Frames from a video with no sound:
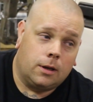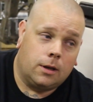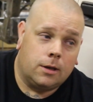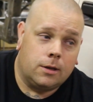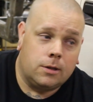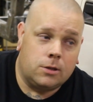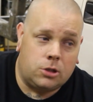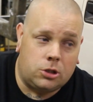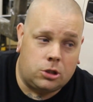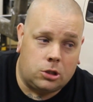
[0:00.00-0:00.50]

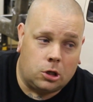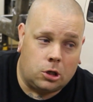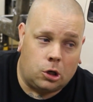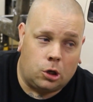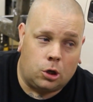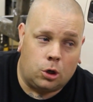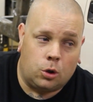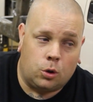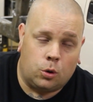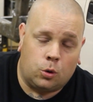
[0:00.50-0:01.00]

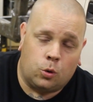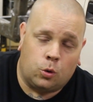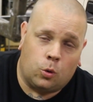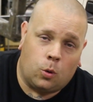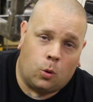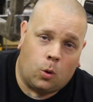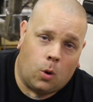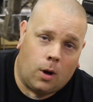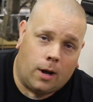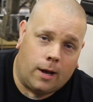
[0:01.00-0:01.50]

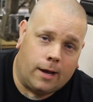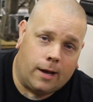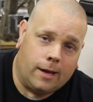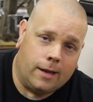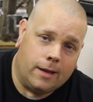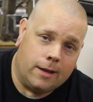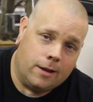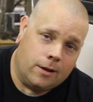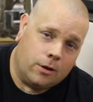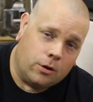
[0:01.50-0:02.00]
So
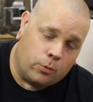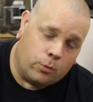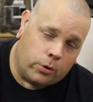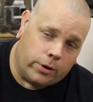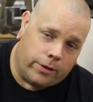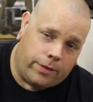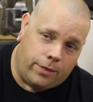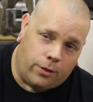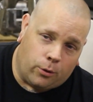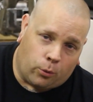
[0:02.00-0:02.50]

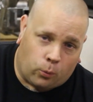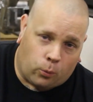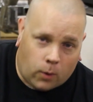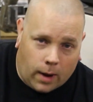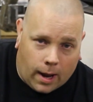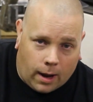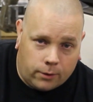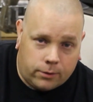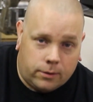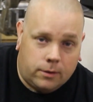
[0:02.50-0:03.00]
with the
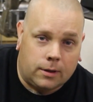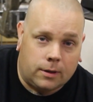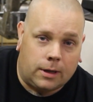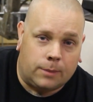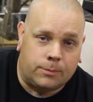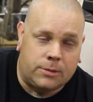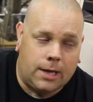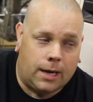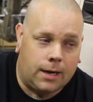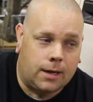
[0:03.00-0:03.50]
route that
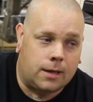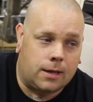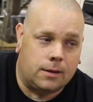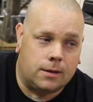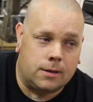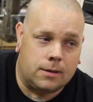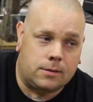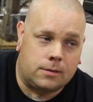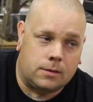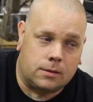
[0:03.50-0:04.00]
I'm taking
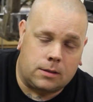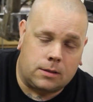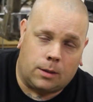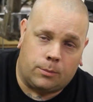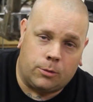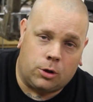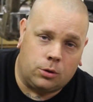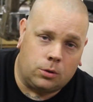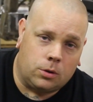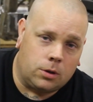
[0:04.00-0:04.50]
this, since
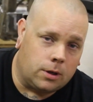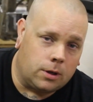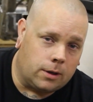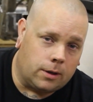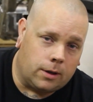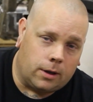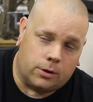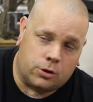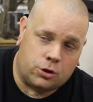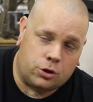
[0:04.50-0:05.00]
I'm doing
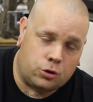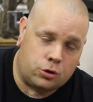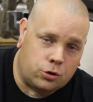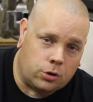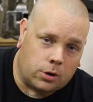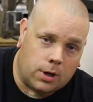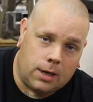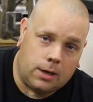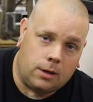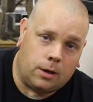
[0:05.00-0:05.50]
a
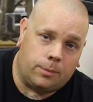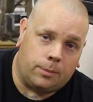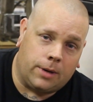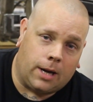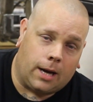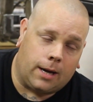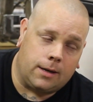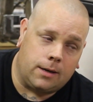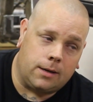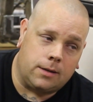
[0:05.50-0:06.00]
straight up
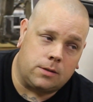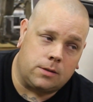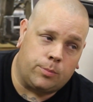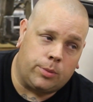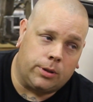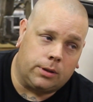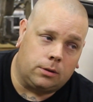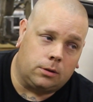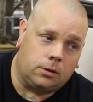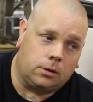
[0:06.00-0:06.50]
90s
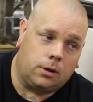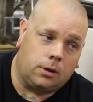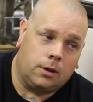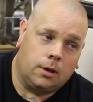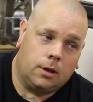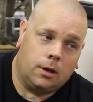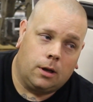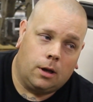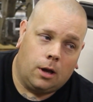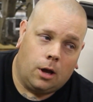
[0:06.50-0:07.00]
build,
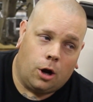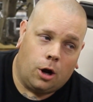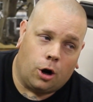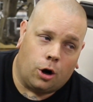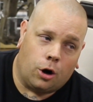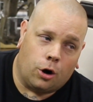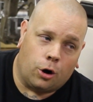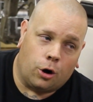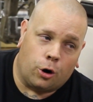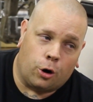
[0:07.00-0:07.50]

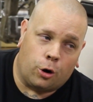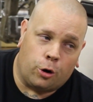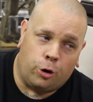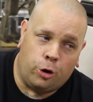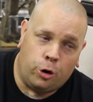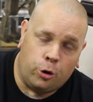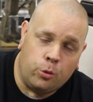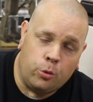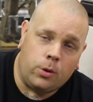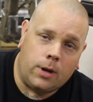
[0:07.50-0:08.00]
her
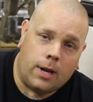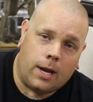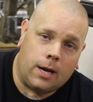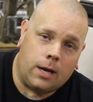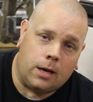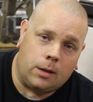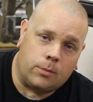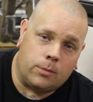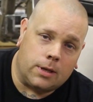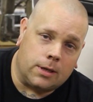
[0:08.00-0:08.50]
new
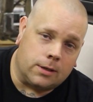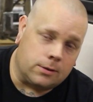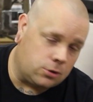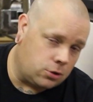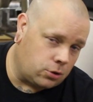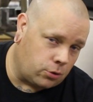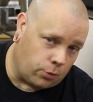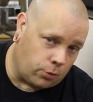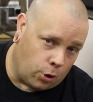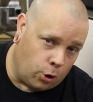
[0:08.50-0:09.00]
name
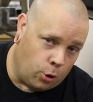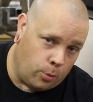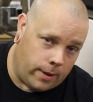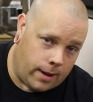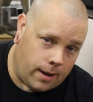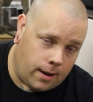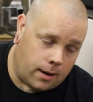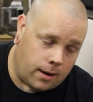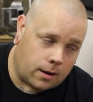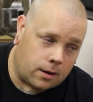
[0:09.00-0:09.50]
is
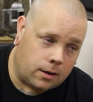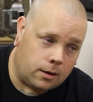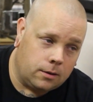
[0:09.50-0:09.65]
Throwback.